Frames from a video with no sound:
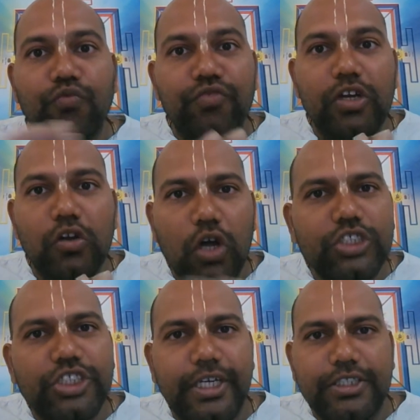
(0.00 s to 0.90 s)
will
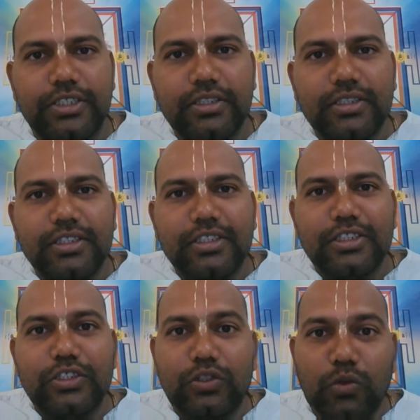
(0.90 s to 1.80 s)
not change.
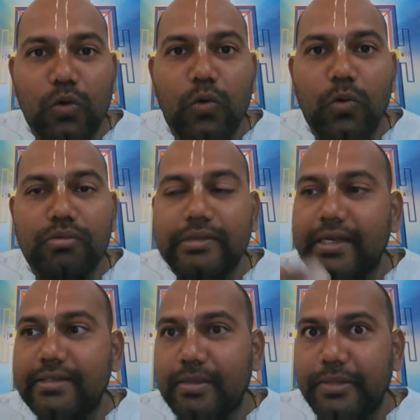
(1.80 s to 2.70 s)
So there
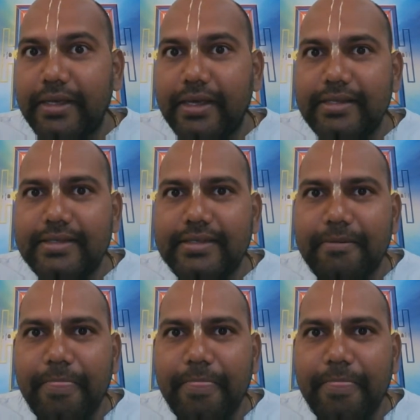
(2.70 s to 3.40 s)
is something else